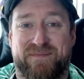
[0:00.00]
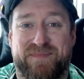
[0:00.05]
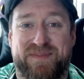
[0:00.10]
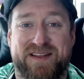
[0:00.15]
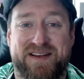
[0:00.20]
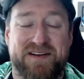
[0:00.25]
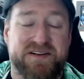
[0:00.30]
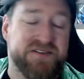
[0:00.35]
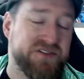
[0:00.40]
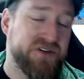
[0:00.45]

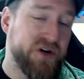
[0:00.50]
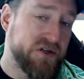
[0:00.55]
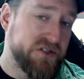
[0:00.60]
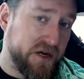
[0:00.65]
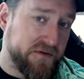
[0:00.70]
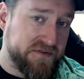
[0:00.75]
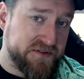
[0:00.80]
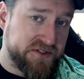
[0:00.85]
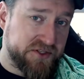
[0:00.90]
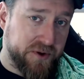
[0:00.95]
Starts
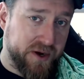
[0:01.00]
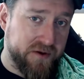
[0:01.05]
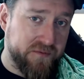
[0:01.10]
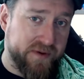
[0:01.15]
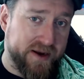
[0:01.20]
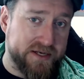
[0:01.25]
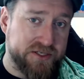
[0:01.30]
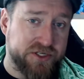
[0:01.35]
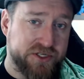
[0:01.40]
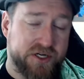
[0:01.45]
off as the Green
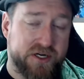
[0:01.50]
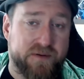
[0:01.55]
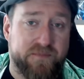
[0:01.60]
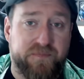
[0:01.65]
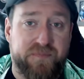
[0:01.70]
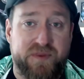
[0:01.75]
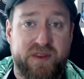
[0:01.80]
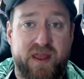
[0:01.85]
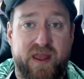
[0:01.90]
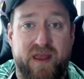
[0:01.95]
Ranger,
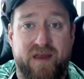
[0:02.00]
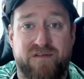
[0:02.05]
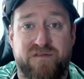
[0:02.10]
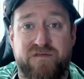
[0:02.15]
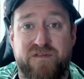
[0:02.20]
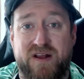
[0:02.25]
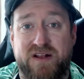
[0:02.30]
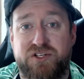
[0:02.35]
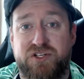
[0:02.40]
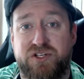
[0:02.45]

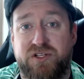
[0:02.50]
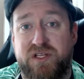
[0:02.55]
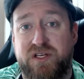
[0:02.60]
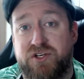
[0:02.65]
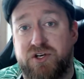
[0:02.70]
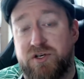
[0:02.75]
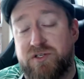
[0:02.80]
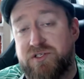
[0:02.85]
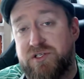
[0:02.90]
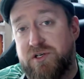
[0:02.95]
eventually
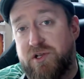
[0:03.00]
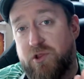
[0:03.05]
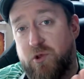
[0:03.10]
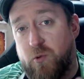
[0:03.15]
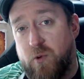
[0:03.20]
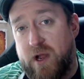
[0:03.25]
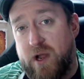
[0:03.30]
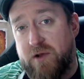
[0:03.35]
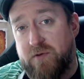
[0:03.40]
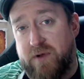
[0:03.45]
turns into the
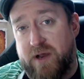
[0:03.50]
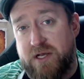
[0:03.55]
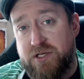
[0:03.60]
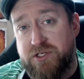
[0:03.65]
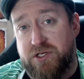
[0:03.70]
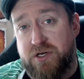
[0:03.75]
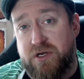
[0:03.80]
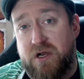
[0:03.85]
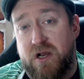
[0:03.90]
White Ranger,